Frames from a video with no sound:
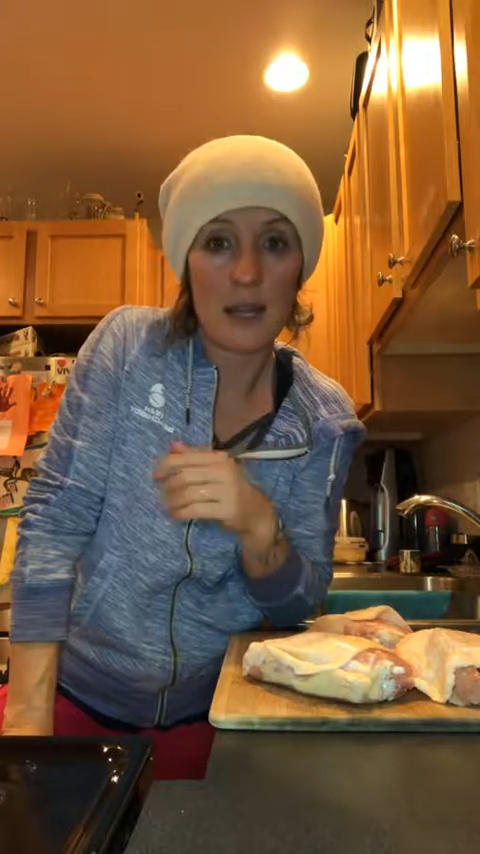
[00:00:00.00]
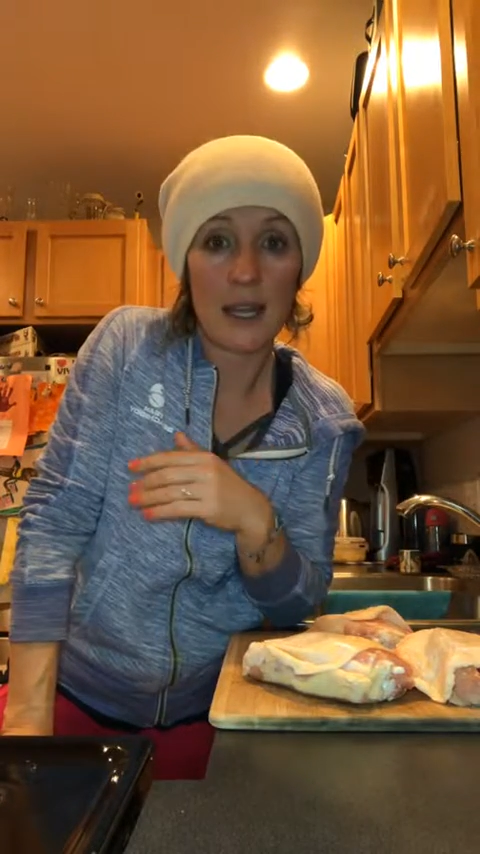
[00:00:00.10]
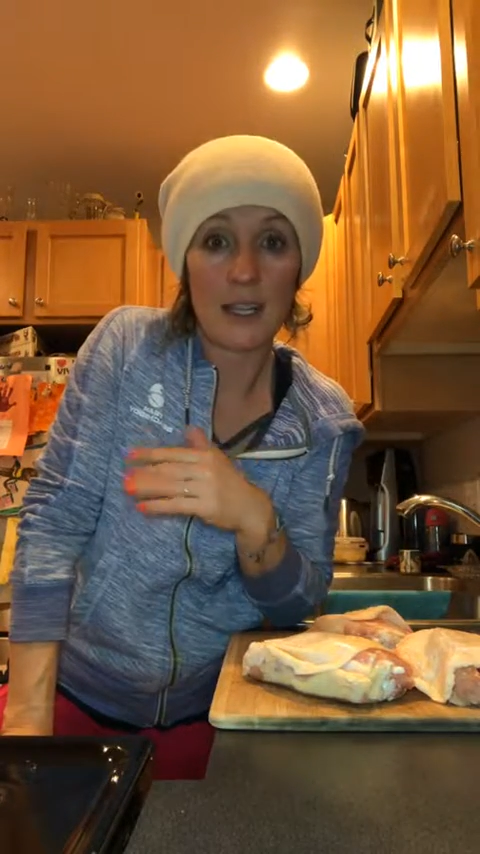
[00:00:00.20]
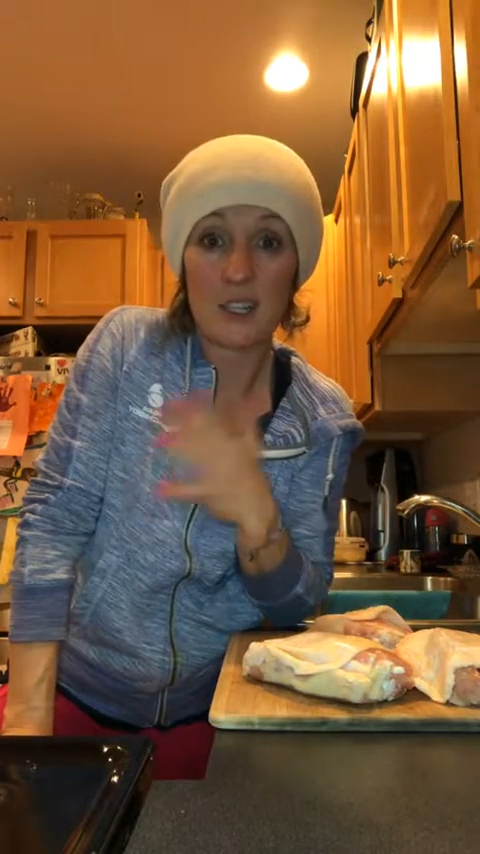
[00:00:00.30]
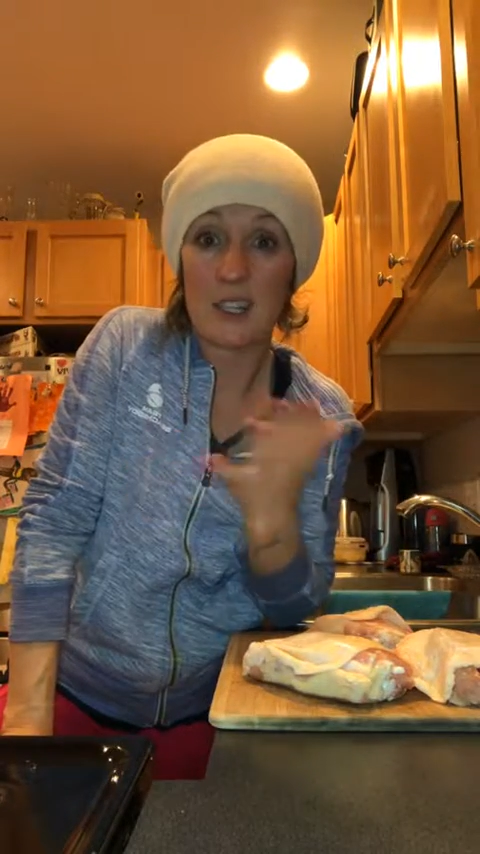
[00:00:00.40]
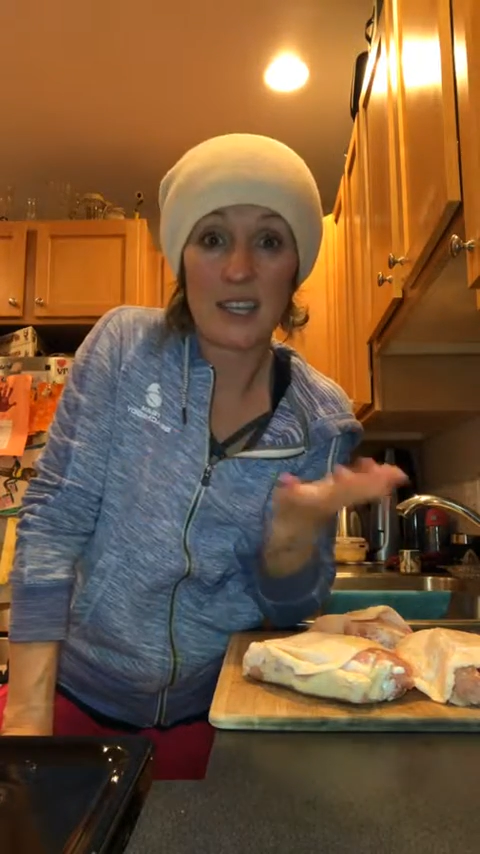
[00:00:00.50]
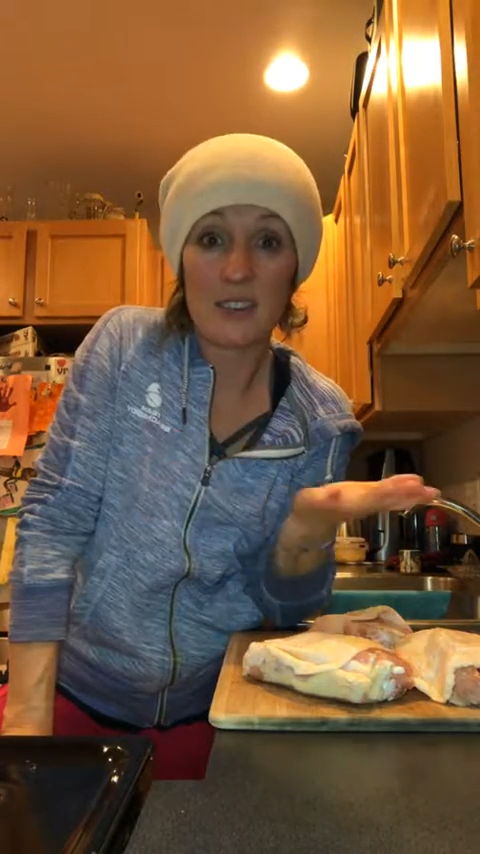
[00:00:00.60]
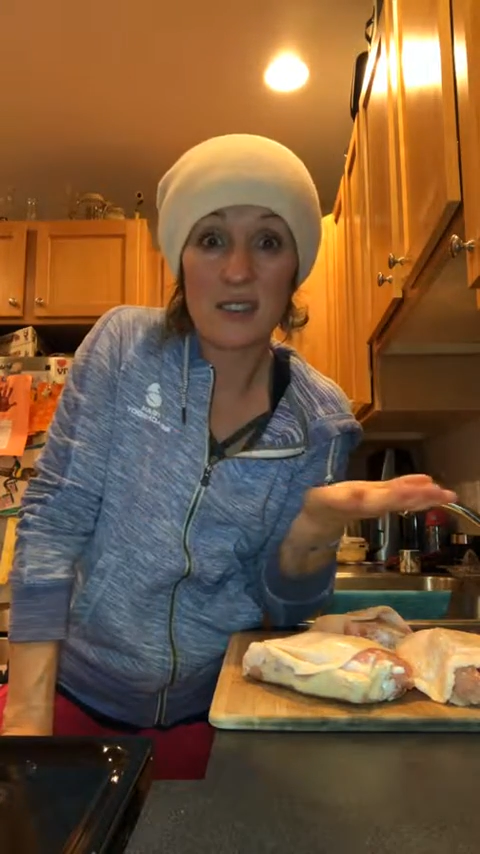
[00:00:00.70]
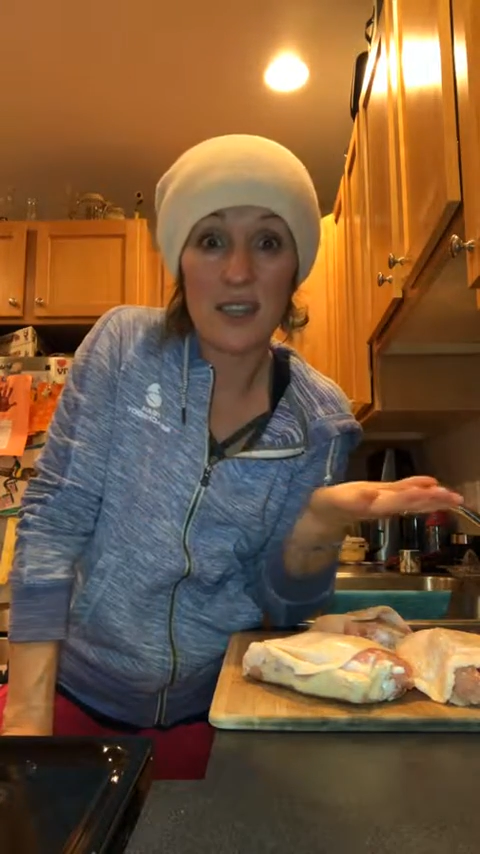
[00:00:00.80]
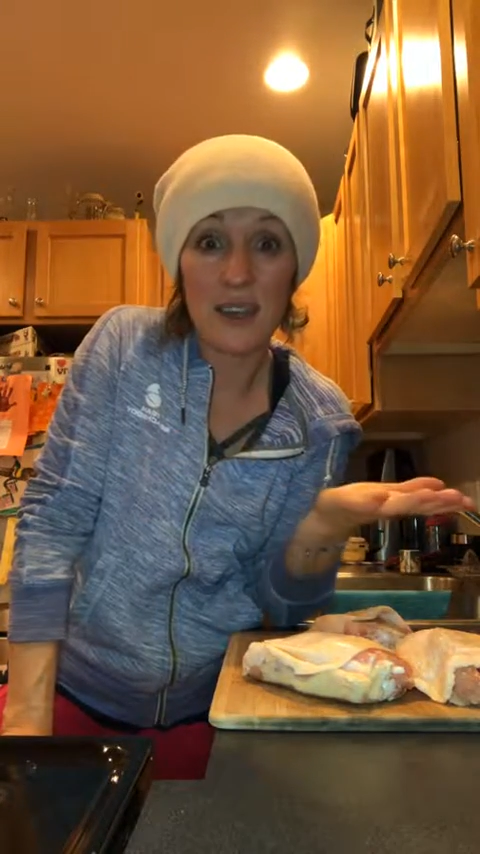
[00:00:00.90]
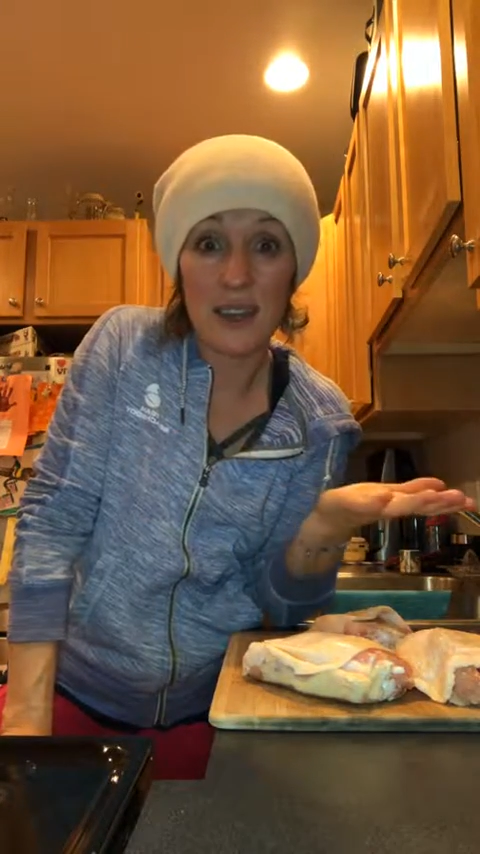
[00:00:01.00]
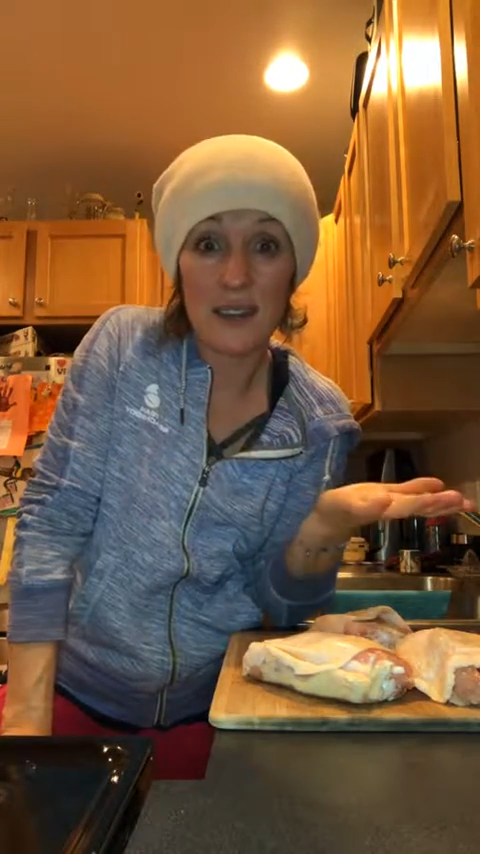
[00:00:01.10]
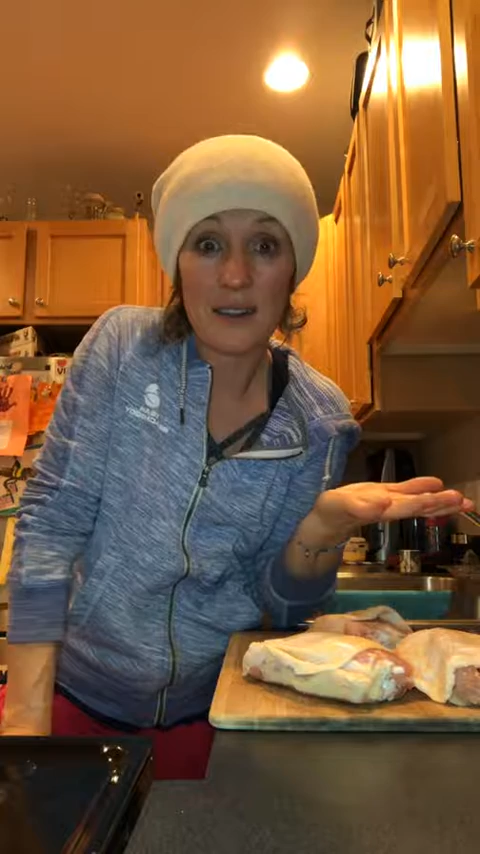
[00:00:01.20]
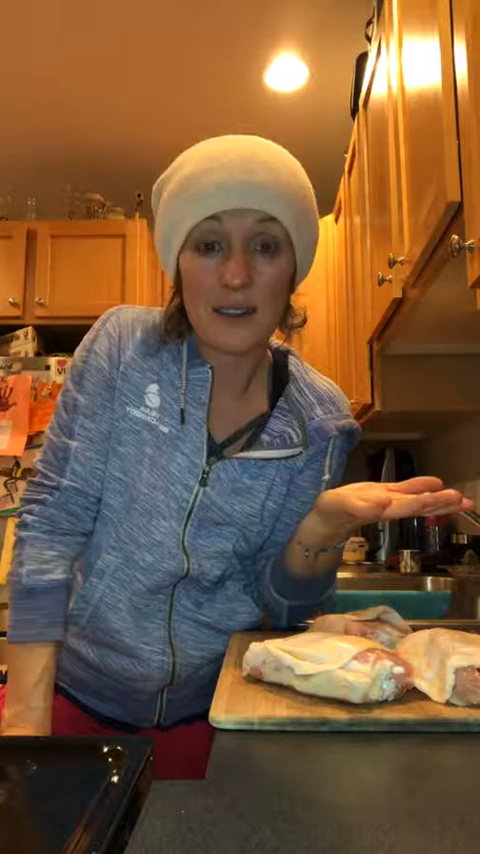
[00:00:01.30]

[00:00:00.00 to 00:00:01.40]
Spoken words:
that it just sat there.